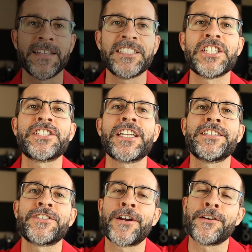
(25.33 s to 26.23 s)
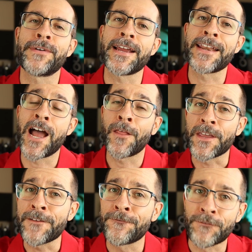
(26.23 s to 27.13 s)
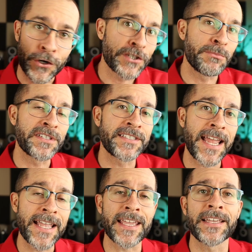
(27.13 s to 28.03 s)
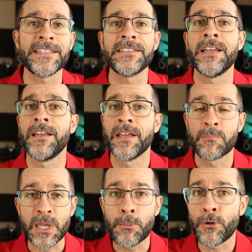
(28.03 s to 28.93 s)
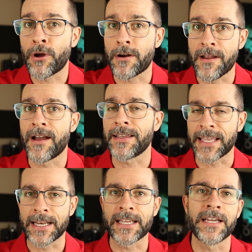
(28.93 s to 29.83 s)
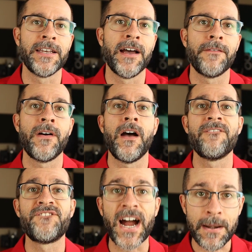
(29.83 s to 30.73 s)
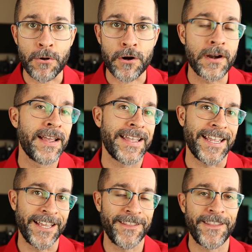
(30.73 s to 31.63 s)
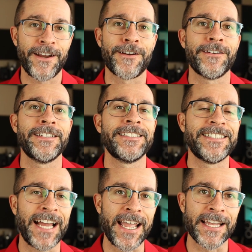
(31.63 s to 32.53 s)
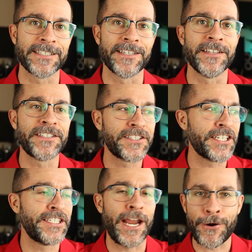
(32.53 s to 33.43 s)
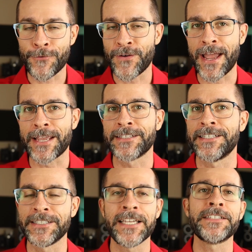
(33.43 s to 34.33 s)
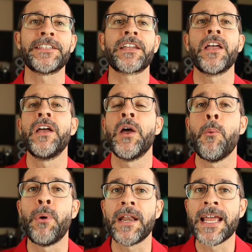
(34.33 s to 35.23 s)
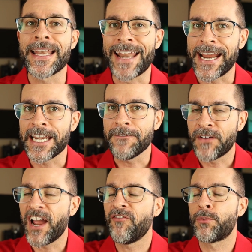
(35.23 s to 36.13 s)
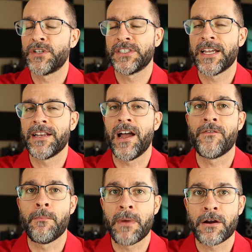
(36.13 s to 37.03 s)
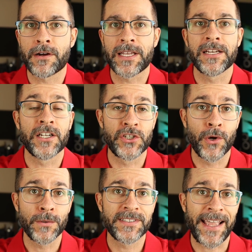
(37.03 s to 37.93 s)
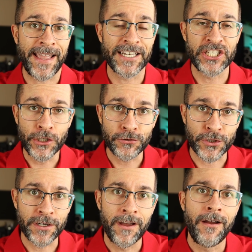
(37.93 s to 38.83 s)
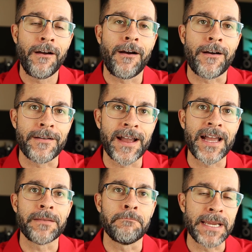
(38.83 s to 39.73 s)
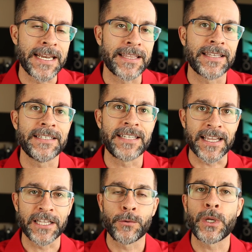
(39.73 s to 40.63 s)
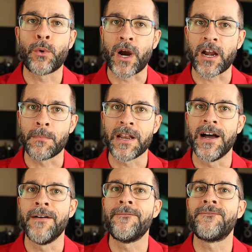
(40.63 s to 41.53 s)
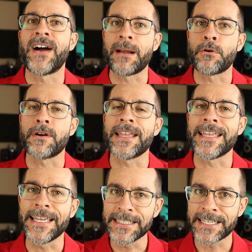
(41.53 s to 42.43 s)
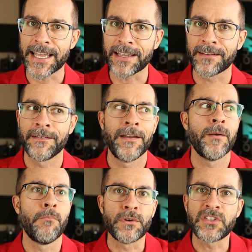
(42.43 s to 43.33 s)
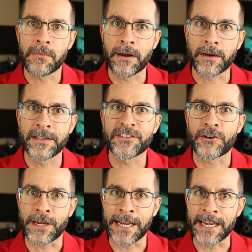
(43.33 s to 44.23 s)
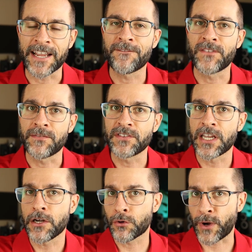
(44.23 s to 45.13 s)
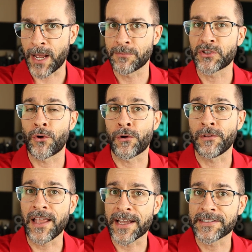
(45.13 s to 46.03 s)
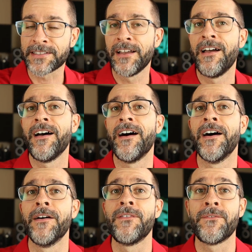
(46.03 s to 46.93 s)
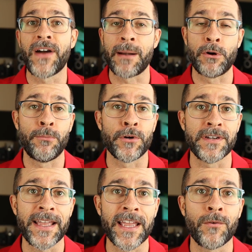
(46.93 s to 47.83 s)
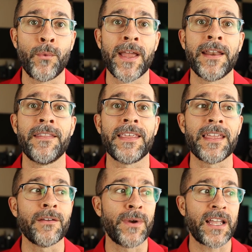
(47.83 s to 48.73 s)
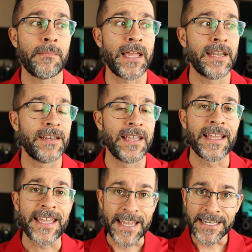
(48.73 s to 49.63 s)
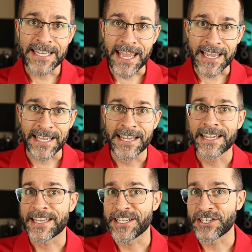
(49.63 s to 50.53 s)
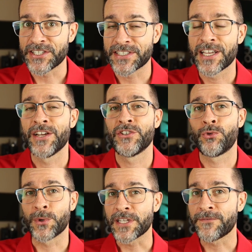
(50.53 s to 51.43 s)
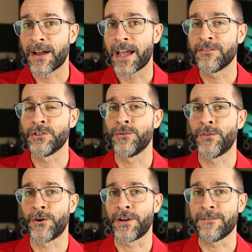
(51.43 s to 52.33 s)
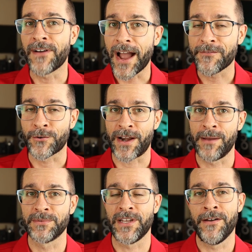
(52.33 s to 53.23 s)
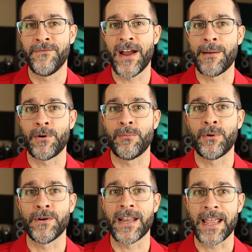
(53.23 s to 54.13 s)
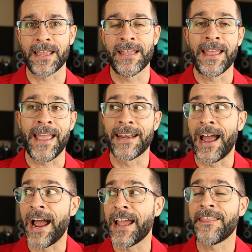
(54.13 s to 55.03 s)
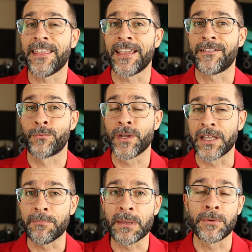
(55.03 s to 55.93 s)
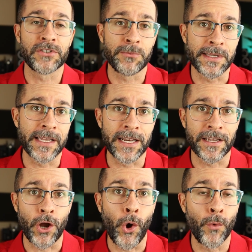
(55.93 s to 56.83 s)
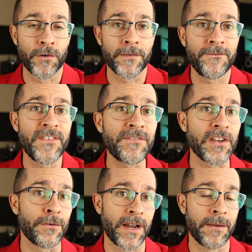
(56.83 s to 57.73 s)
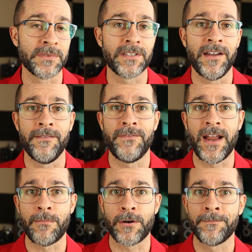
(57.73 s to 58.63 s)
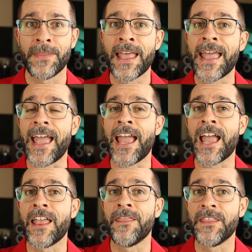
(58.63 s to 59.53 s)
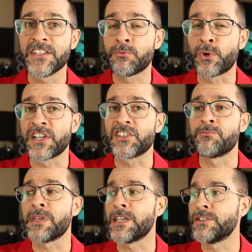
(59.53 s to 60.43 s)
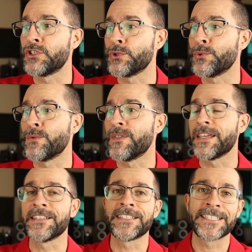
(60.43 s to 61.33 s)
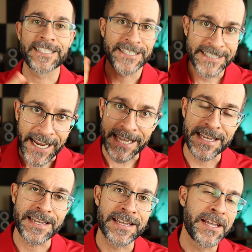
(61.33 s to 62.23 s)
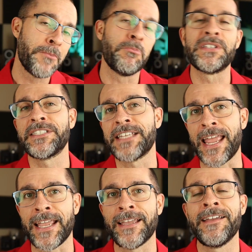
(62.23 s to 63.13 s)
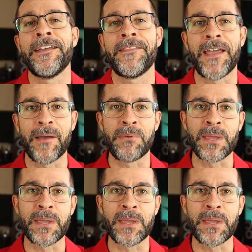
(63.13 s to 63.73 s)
let's just get started right now. The first mistake is people are not getting enough fiber in their diets. And this is a terrifying statistic, but 95% of American adults and children are not meeting the daily requirement of fiber intake. Most Americans are eating 15 grams or less of fiber per day when the recommended intake is 25 to 35 grams of fiber per day. And I think really people should be getting over 50 grams of fiber. And this brings me to the second mistake that